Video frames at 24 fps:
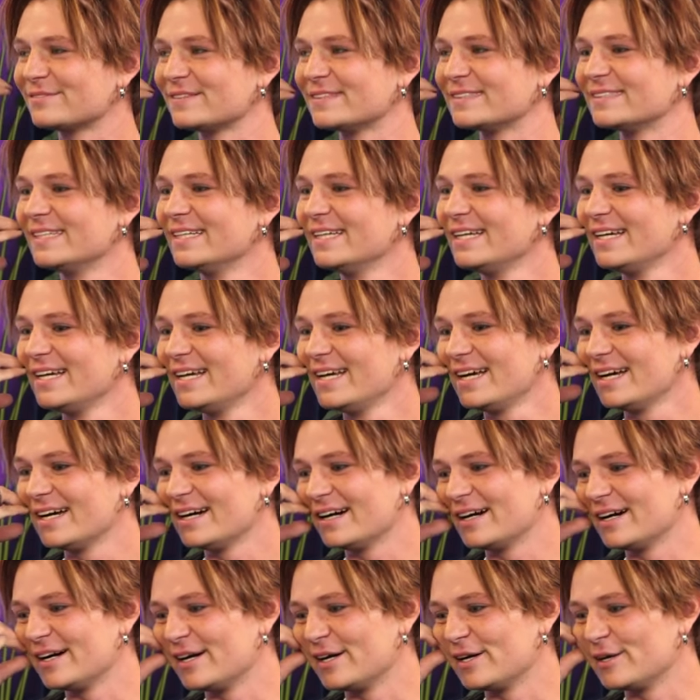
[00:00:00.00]
And awesome.
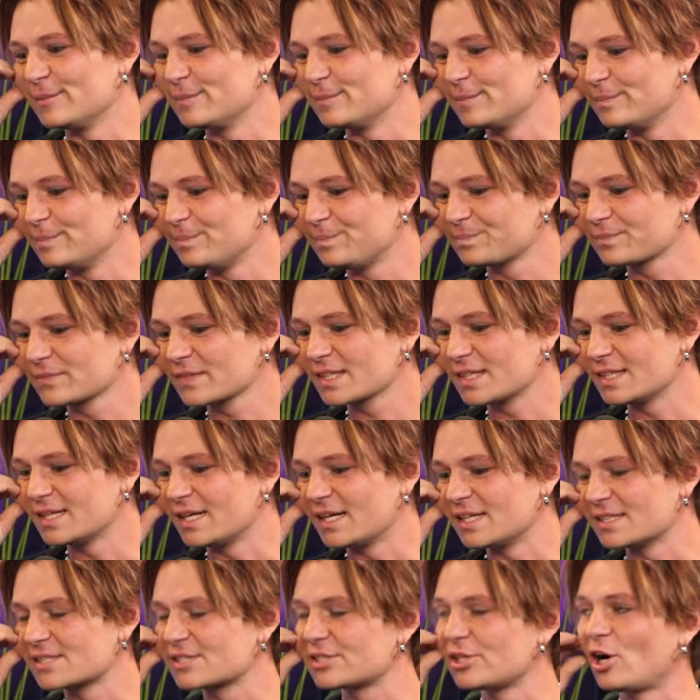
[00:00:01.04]

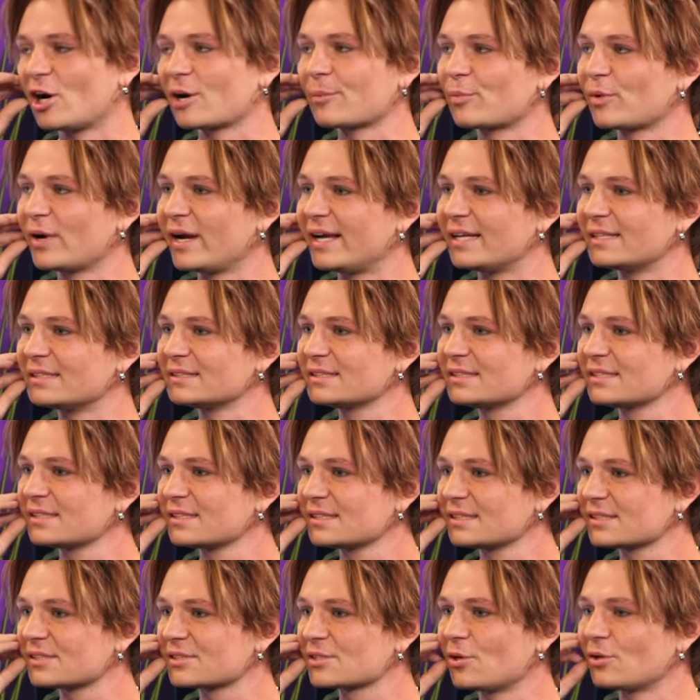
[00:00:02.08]
A sock brand,
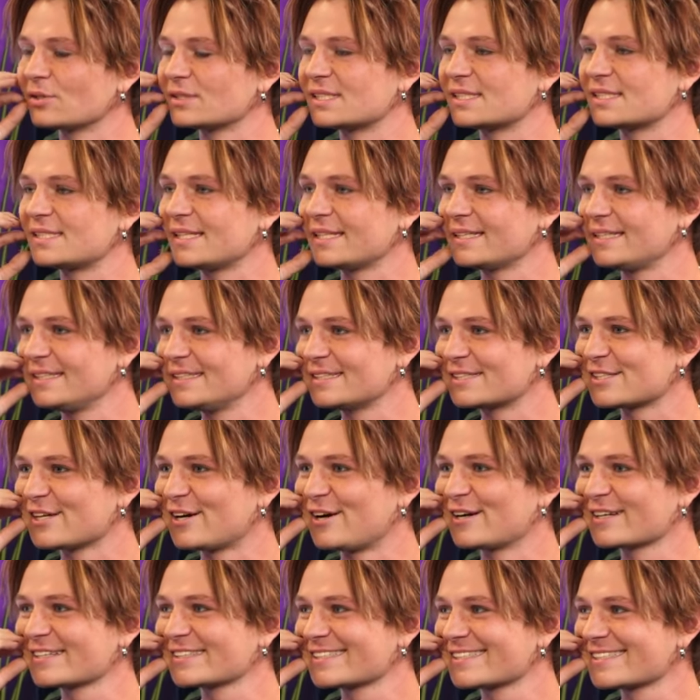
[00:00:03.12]
it's called Stinky
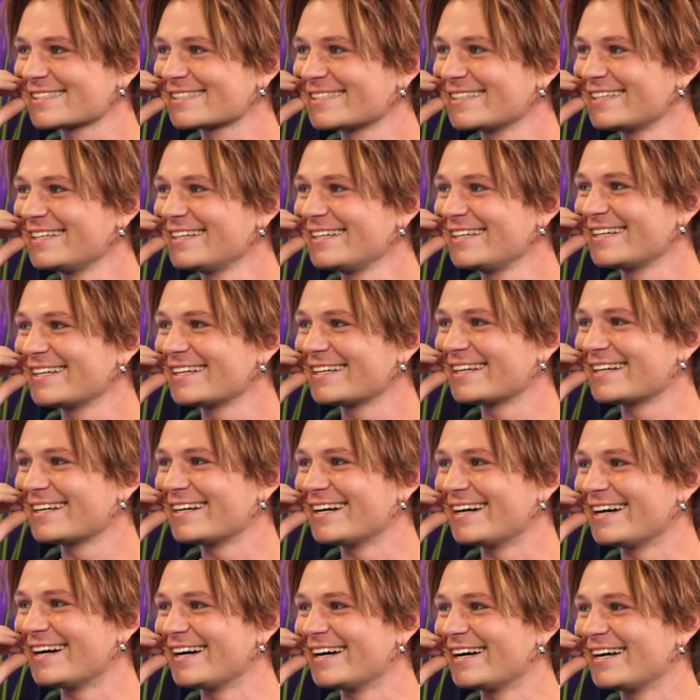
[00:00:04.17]
Socks. There you go.
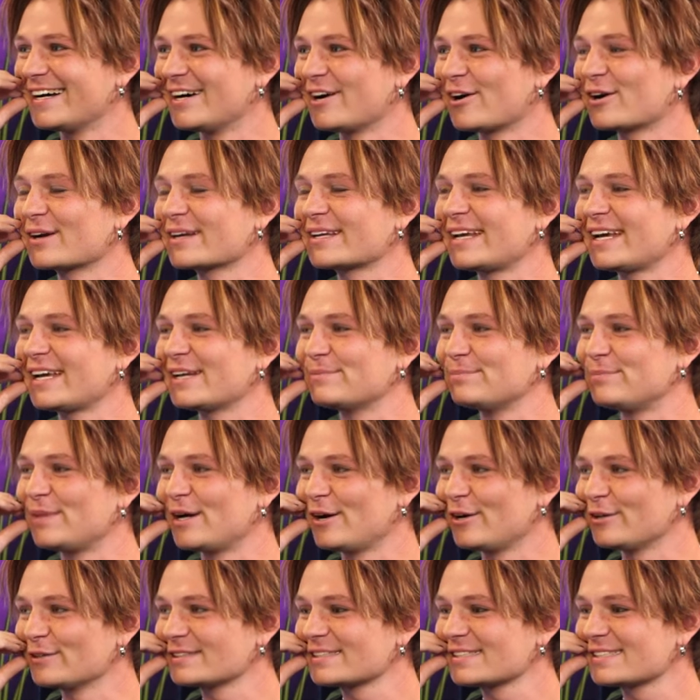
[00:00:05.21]
Arcade
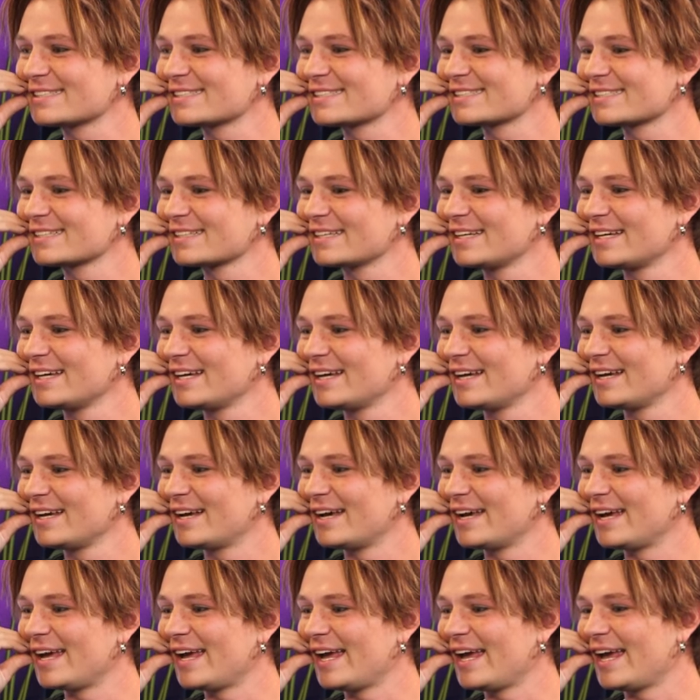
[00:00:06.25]
Belts.
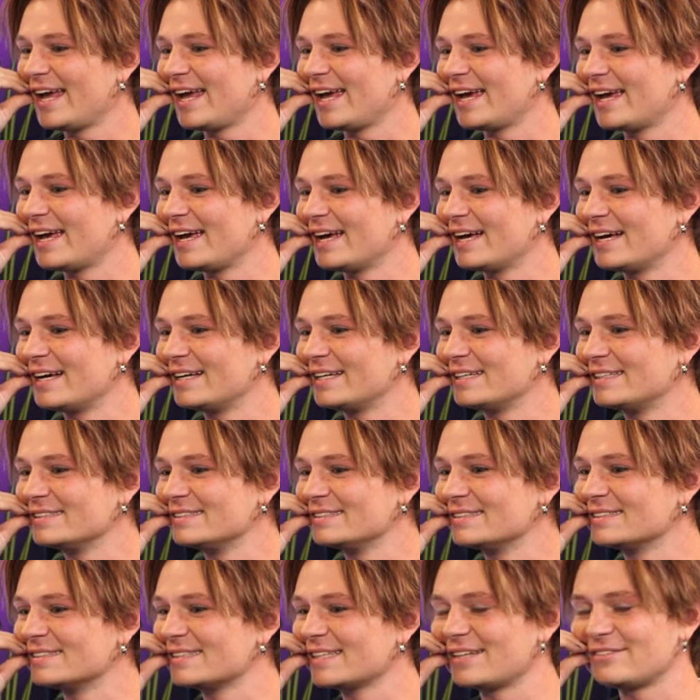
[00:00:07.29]

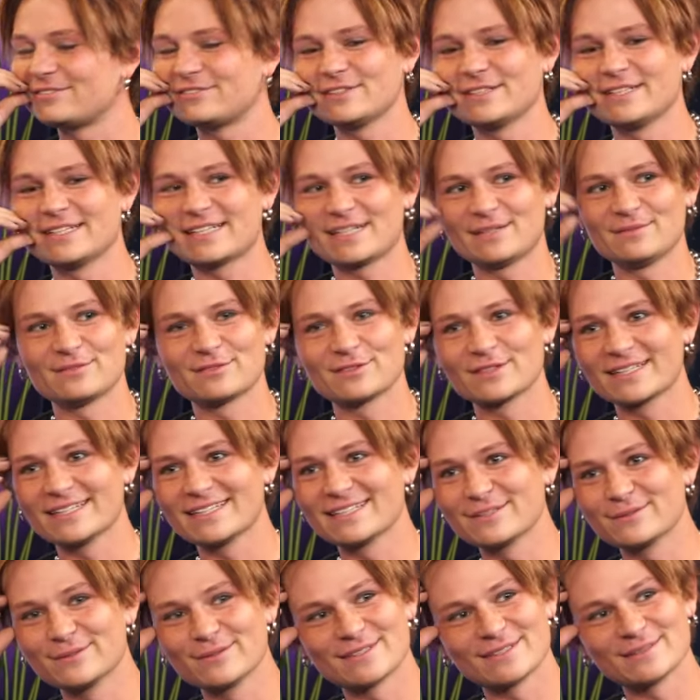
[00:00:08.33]
And I feel like I'm
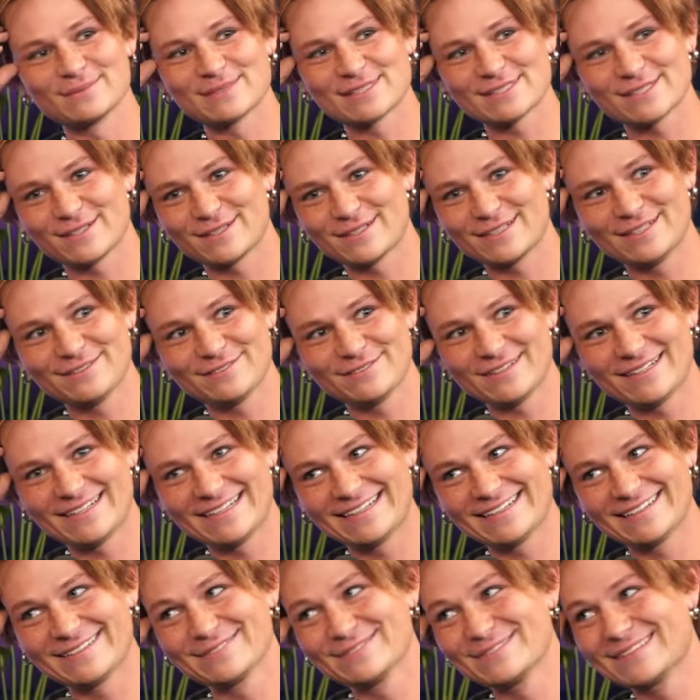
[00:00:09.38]
forgetting one. I'm sorry if I
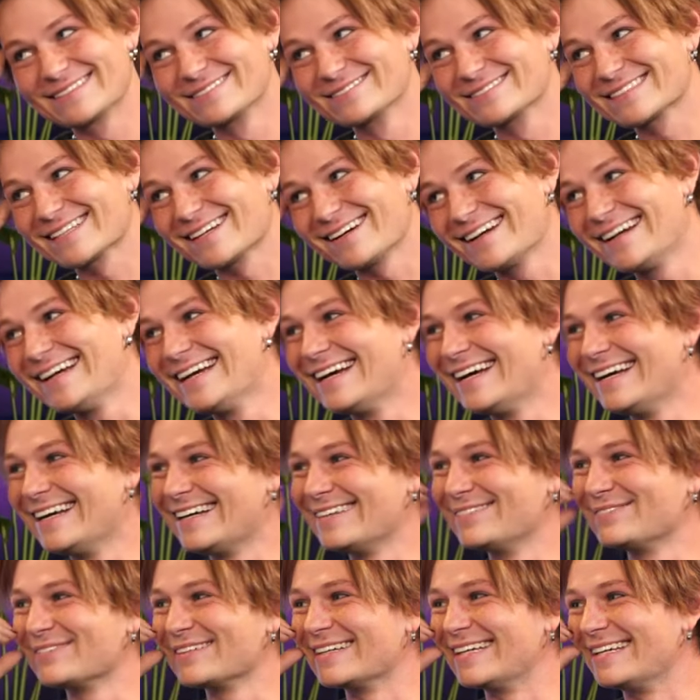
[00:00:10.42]
am. I'm
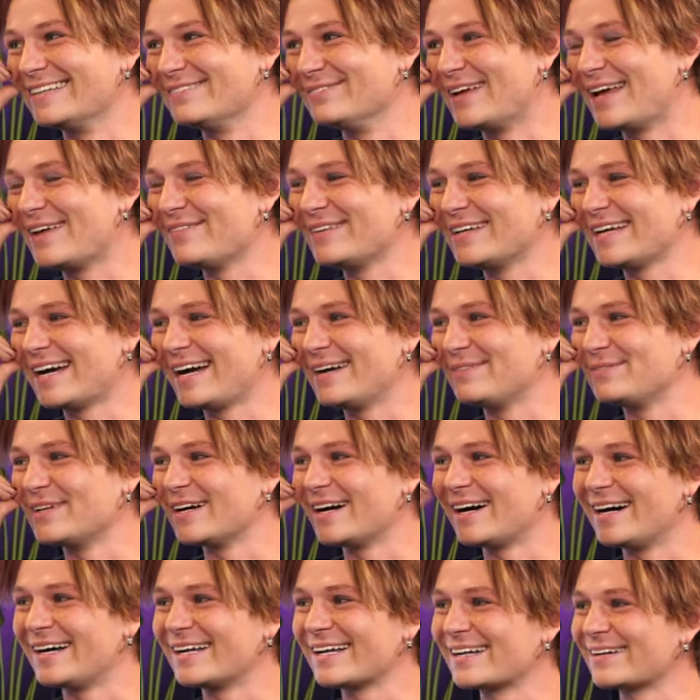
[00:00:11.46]
sorry. But maybe I'm
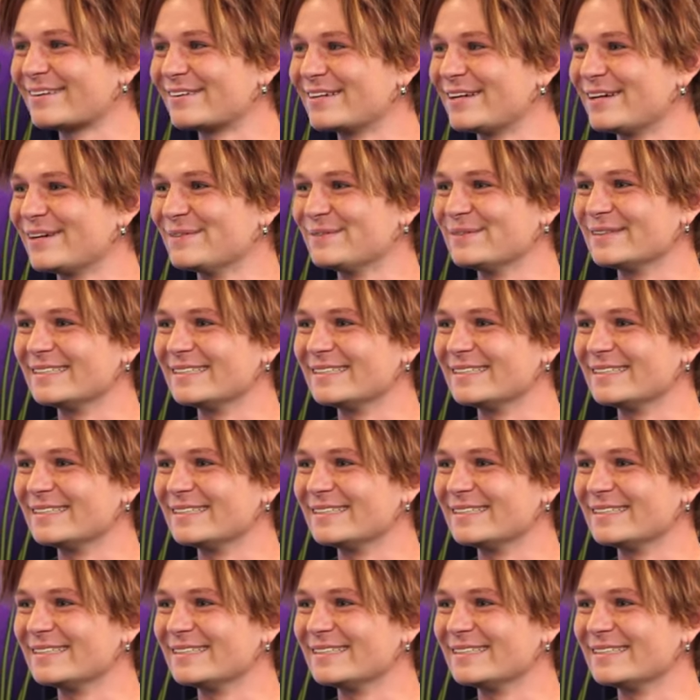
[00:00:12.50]
not. I don't know.